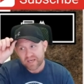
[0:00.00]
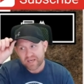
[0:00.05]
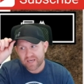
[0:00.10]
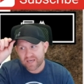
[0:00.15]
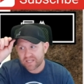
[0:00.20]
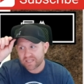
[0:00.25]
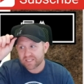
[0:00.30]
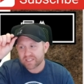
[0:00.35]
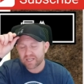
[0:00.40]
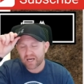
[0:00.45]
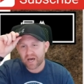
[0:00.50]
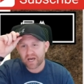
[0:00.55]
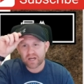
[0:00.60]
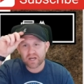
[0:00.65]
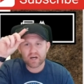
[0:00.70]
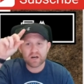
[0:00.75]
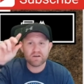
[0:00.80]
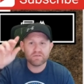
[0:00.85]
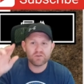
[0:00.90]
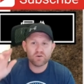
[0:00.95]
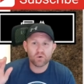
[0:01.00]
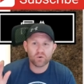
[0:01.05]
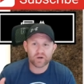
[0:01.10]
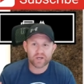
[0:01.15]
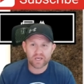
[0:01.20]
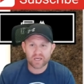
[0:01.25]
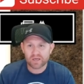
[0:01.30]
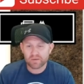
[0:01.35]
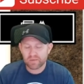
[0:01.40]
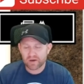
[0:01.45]
inside of your
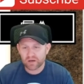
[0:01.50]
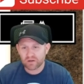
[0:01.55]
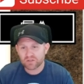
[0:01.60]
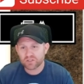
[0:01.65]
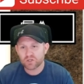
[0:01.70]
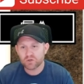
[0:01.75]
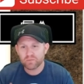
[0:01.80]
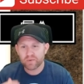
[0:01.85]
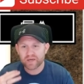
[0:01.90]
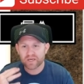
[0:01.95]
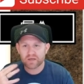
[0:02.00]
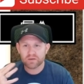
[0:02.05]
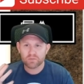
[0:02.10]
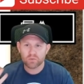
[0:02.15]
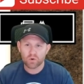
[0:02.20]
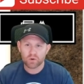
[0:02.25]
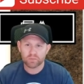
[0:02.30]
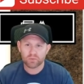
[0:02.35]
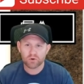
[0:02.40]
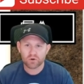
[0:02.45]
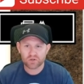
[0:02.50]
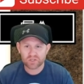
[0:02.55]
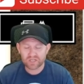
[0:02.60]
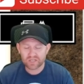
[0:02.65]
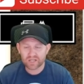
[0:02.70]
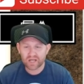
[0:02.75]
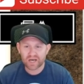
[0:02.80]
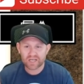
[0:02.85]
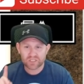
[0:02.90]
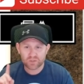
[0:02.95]
emails to make it more
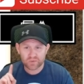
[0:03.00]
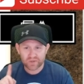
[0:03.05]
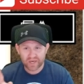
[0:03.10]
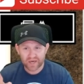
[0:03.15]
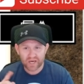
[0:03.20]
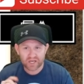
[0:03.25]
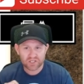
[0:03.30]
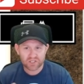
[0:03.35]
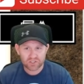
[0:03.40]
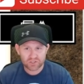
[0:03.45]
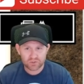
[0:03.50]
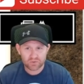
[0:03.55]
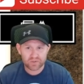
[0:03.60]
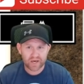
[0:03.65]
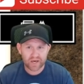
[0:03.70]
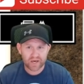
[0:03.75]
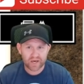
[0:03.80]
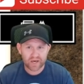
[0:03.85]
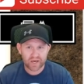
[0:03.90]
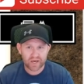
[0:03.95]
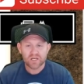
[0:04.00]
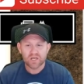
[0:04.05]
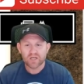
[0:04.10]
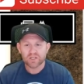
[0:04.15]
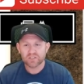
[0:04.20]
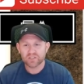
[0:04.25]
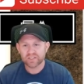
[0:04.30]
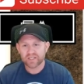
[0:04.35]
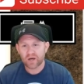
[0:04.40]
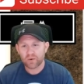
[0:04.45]
personalized. And we actually do that,
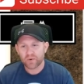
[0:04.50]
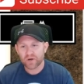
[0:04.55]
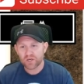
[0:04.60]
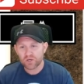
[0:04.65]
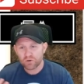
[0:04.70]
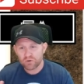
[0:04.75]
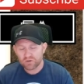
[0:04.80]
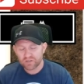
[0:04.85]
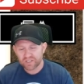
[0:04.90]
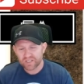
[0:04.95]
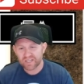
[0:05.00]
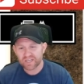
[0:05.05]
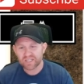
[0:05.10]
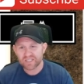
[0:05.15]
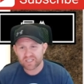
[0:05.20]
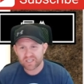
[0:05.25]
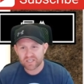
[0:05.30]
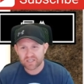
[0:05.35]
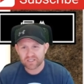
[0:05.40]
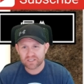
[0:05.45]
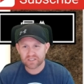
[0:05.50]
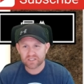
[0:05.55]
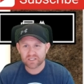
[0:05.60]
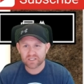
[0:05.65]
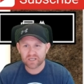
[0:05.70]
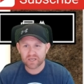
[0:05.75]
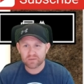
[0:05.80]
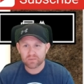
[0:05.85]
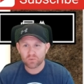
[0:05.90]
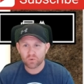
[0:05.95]
so that way usually it intends to
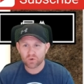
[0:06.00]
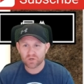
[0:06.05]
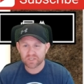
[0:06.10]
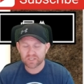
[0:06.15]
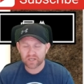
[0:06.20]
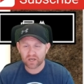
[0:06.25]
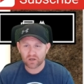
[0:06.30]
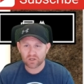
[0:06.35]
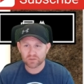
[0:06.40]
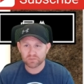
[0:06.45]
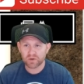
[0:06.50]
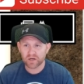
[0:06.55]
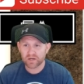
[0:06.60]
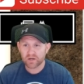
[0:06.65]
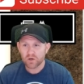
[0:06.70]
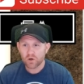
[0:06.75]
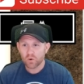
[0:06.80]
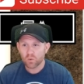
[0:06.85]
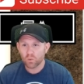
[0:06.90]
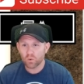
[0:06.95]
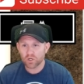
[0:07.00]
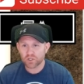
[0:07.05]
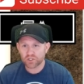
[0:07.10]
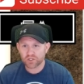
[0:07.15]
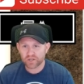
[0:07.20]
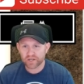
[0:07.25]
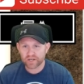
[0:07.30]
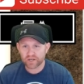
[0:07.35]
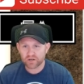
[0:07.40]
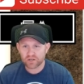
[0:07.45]
get more sales. But once
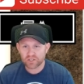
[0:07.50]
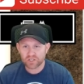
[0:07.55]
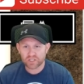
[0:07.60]
you're here,